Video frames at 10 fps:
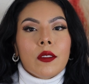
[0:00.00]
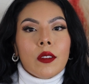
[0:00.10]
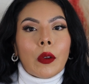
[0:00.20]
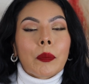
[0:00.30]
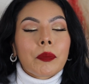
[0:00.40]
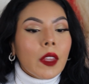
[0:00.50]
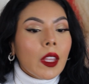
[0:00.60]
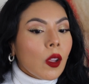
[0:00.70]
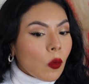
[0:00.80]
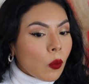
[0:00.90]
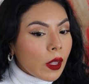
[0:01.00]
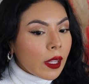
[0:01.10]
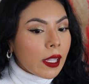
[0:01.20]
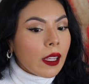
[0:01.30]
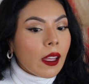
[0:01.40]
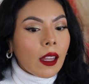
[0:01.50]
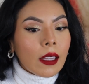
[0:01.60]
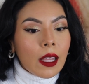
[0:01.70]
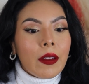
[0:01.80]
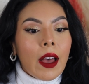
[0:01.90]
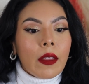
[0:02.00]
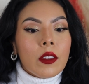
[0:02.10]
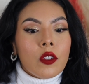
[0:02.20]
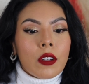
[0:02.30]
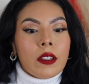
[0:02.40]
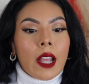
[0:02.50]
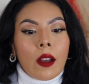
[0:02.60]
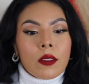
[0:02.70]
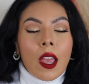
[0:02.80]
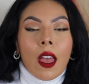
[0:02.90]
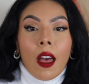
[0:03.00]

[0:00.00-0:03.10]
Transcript: So really love how this turned out.